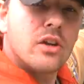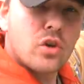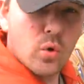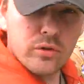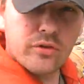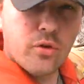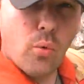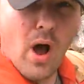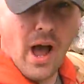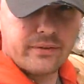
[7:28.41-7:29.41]
towards the
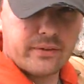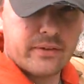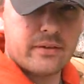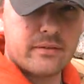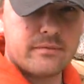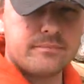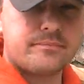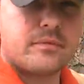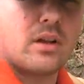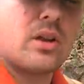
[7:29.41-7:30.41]
west
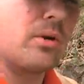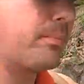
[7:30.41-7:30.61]
a little